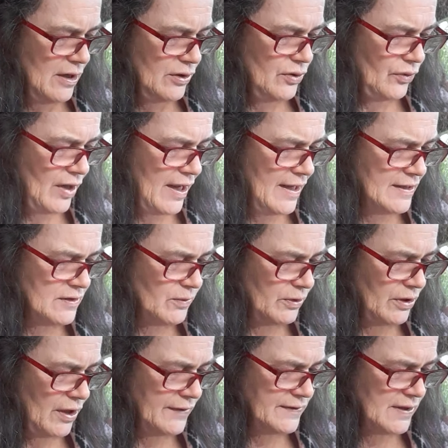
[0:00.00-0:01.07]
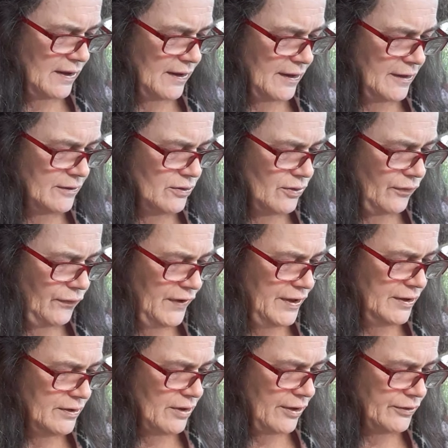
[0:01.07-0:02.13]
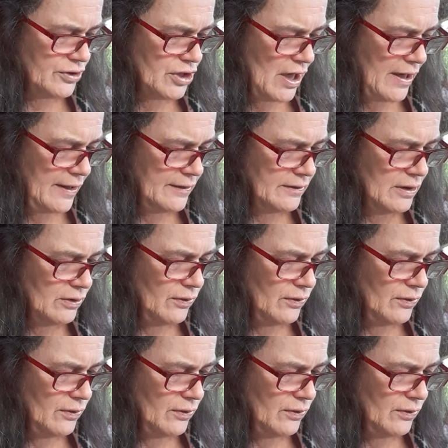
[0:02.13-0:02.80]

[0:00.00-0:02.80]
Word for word: Your hands were not tied, your feet not chained.